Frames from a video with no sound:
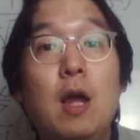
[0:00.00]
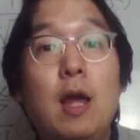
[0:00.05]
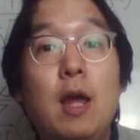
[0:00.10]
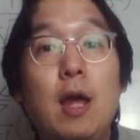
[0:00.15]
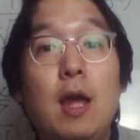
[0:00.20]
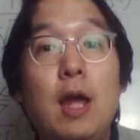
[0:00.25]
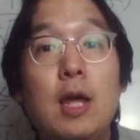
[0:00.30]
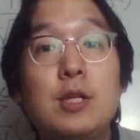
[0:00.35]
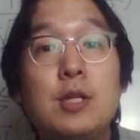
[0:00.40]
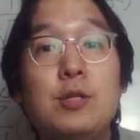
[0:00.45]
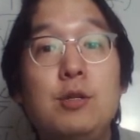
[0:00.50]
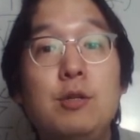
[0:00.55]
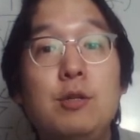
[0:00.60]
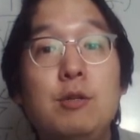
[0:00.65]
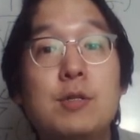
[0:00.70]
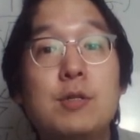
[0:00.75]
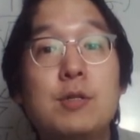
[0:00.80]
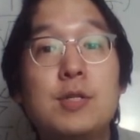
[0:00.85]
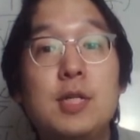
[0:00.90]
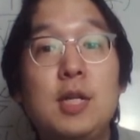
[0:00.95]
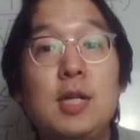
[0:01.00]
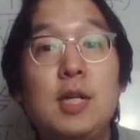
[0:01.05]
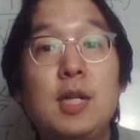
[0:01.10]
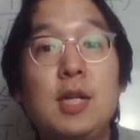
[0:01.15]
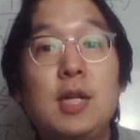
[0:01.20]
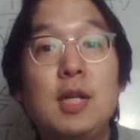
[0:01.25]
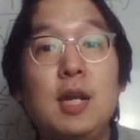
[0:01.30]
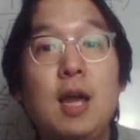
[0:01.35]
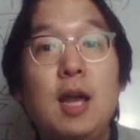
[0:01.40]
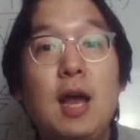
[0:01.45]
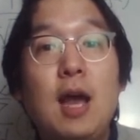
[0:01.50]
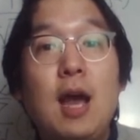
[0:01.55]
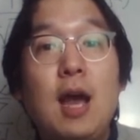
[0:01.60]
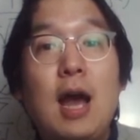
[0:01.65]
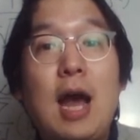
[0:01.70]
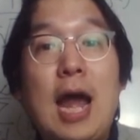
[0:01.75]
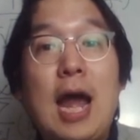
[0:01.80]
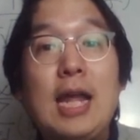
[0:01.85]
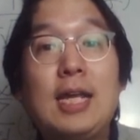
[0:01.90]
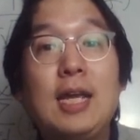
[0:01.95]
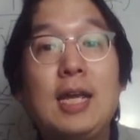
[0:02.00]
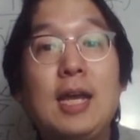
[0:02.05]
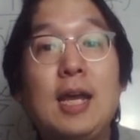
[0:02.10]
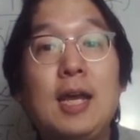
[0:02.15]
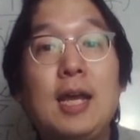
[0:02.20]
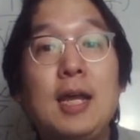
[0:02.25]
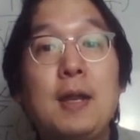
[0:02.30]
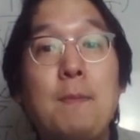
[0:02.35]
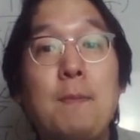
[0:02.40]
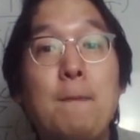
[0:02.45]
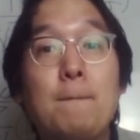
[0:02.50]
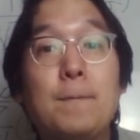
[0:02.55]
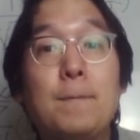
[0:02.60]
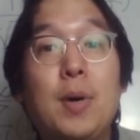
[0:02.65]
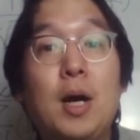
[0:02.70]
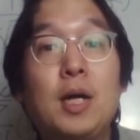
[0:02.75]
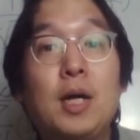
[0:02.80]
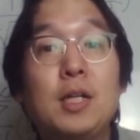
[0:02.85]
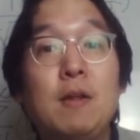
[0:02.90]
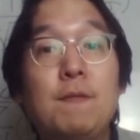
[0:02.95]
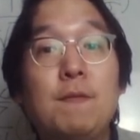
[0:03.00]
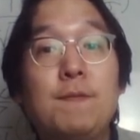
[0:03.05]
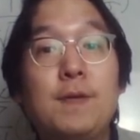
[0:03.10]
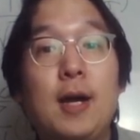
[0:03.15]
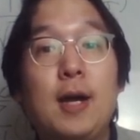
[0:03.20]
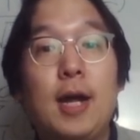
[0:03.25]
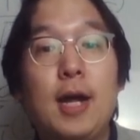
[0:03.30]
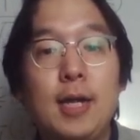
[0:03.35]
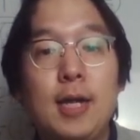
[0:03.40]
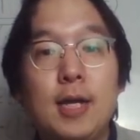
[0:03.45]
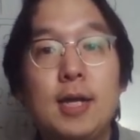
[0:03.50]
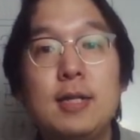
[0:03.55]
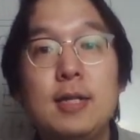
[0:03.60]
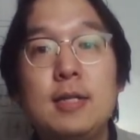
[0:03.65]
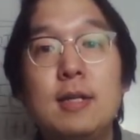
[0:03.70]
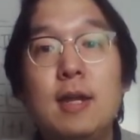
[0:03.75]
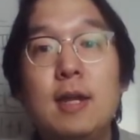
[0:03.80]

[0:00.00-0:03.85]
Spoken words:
as you see, I can modify it,